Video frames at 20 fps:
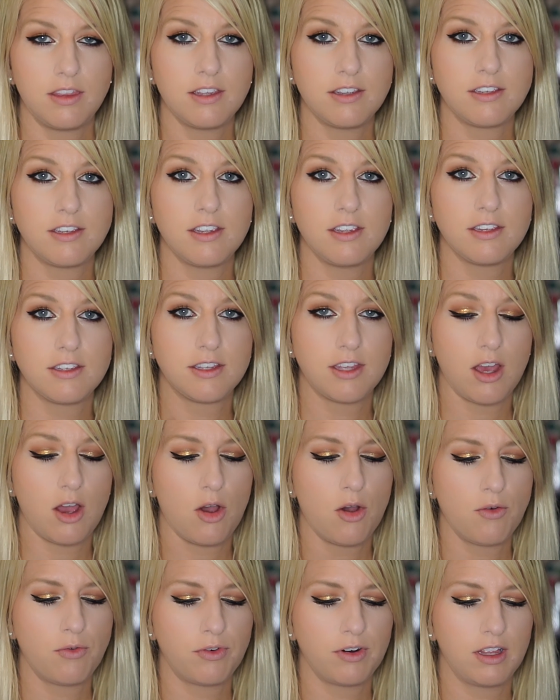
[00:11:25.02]
This is the
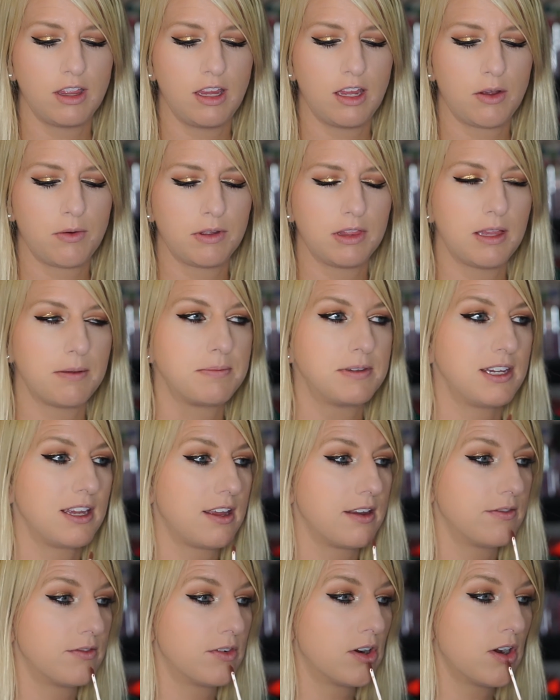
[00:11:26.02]
Ofra Liquid
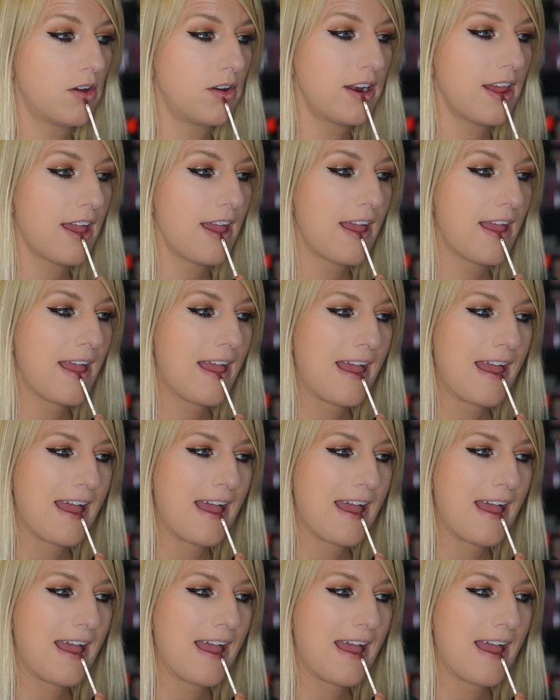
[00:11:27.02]
Lipstick in Verona.